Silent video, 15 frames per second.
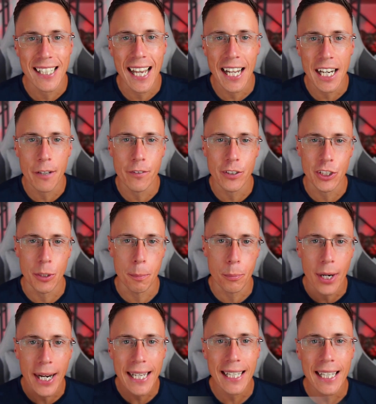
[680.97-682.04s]
Head over to
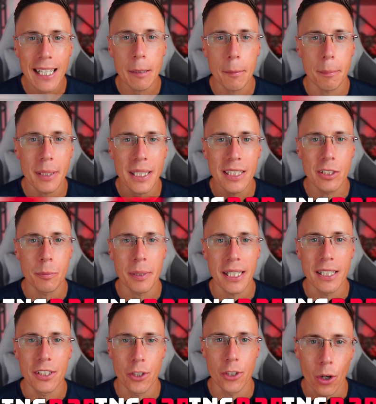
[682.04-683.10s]

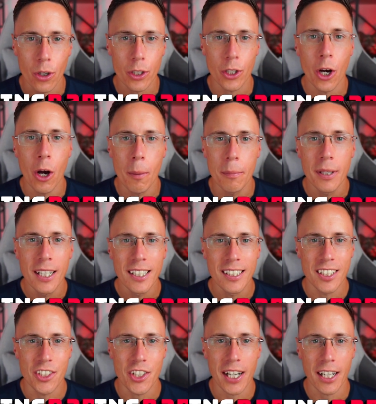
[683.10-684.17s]
breakingb2b.com
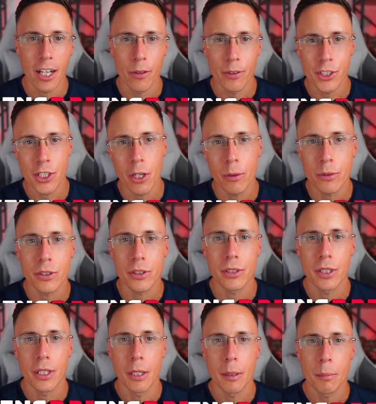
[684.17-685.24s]
to check our
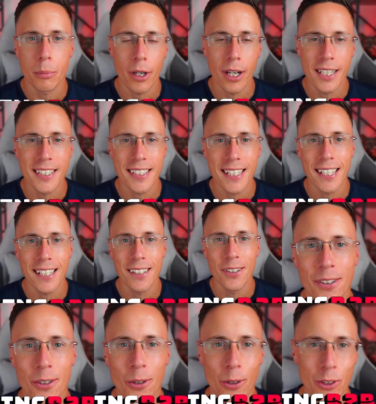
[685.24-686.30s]
results, pricing,
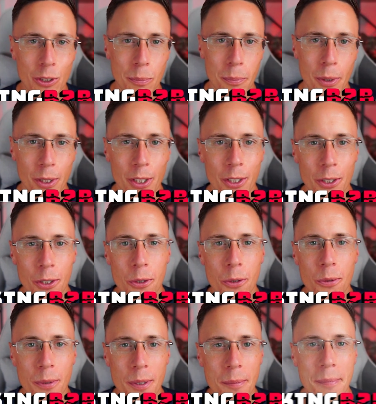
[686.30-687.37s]
or to book a call with